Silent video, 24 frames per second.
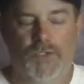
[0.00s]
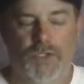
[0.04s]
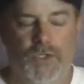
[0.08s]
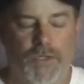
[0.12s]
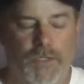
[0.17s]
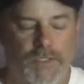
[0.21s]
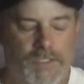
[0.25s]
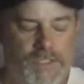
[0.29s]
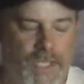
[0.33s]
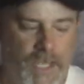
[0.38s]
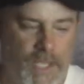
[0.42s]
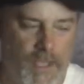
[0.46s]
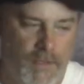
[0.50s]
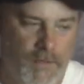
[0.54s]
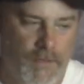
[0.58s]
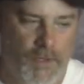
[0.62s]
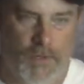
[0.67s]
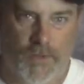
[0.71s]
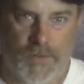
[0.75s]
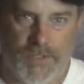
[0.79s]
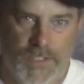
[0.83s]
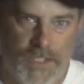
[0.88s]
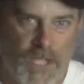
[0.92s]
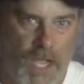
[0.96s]
So you can say, you
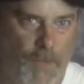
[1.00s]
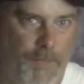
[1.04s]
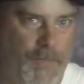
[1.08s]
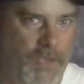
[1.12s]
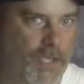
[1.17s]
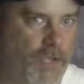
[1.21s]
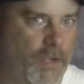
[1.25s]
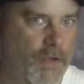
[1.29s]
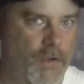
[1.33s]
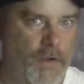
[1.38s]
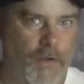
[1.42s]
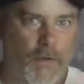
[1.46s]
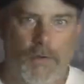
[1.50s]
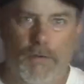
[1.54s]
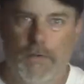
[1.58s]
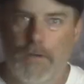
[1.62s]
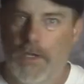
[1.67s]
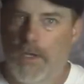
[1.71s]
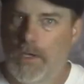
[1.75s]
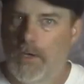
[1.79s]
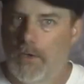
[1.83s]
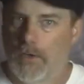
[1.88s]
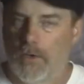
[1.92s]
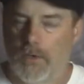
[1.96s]
know, stop here,
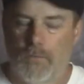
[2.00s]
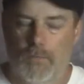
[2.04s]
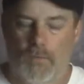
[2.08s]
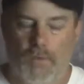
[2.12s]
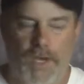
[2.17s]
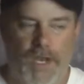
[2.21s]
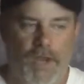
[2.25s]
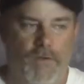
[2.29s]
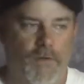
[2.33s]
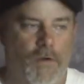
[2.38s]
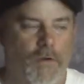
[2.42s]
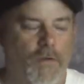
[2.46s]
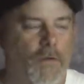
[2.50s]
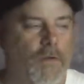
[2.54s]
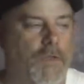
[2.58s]
whatever.